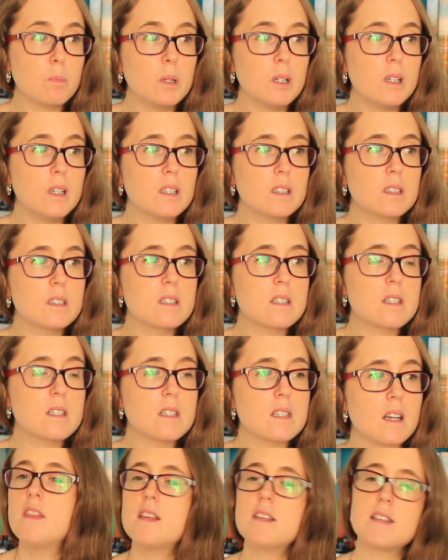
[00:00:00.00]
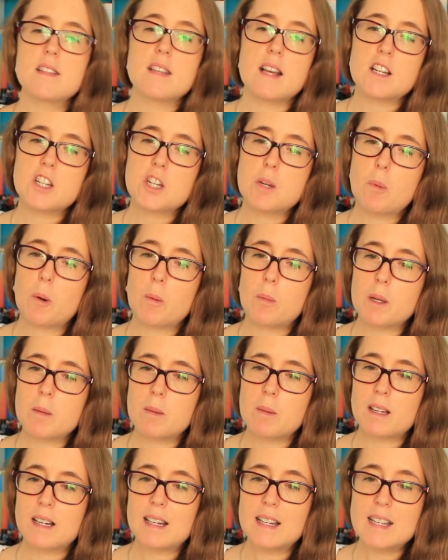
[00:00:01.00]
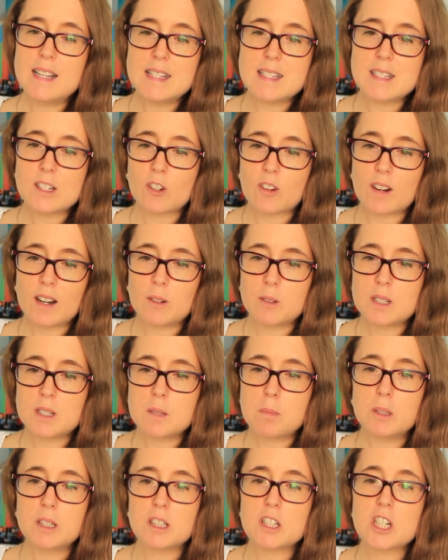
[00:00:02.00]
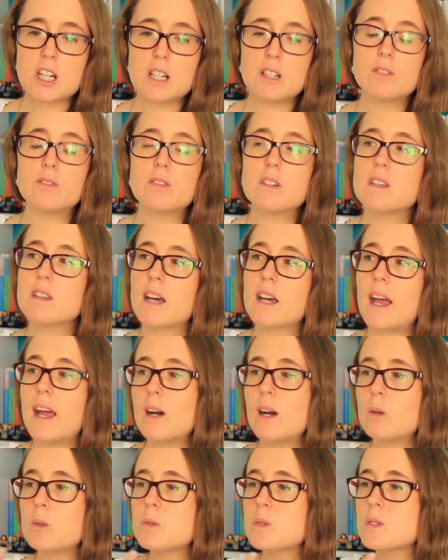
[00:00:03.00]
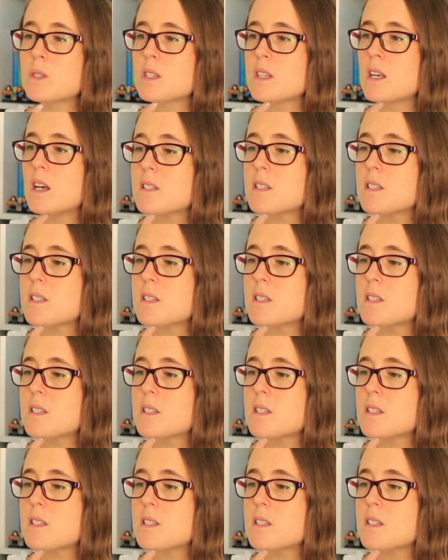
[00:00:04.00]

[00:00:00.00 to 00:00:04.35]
books. This is actually probably my least crowded bookshelf in the house.